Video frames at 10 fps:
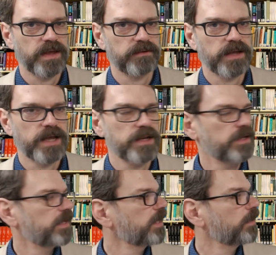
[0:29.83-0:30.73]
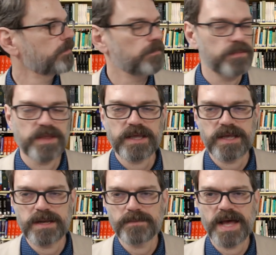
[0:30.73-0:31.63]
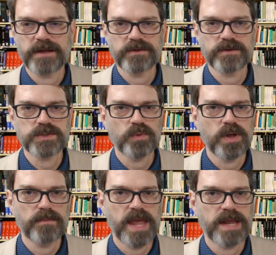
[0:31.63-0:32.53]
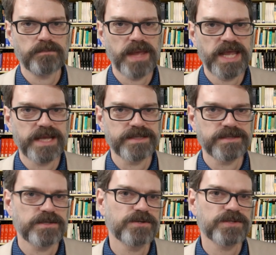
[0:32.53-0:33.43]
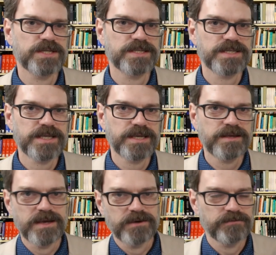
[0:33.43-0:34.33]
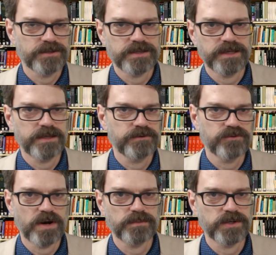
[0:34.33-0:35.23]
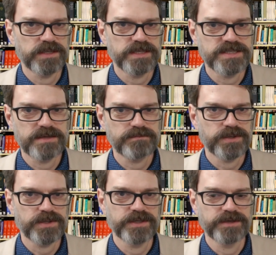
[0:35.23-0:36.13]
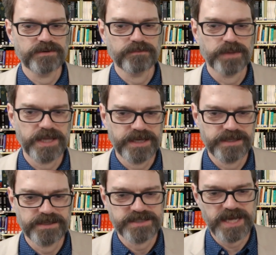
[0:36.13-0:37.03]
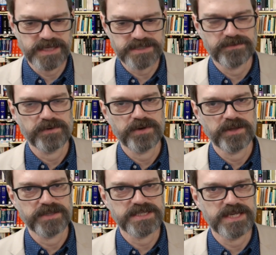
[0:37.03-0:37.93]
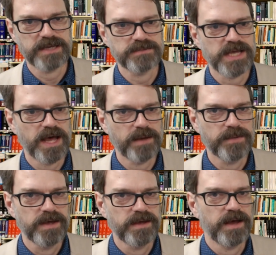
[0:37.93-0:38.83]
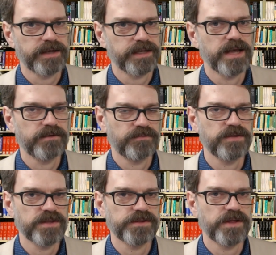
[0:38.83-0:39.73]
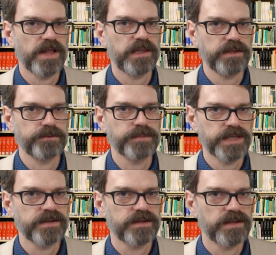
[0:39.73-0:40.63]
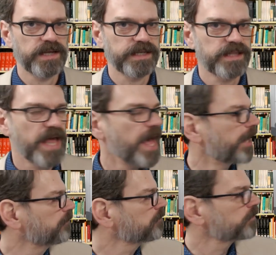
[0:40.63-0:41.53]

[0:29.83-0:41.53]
I kind of am thinking about those one man bands you used to see with the drummer and the cymbal and playing the saxophone all at the same time. I kind of feel a little bit like that.